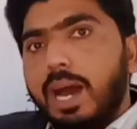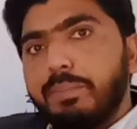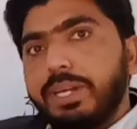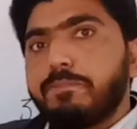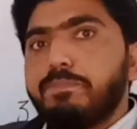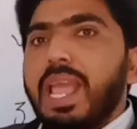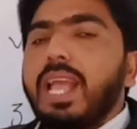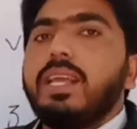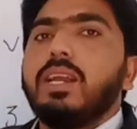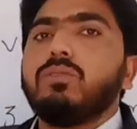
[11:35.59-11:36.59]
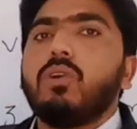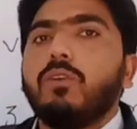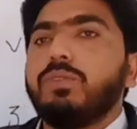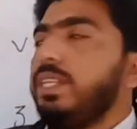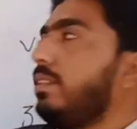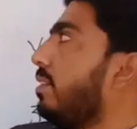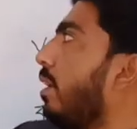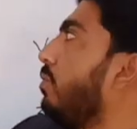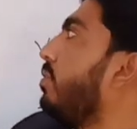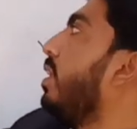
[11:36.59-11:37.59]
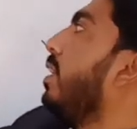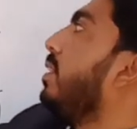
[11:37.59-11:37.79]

a bit background of these sounds,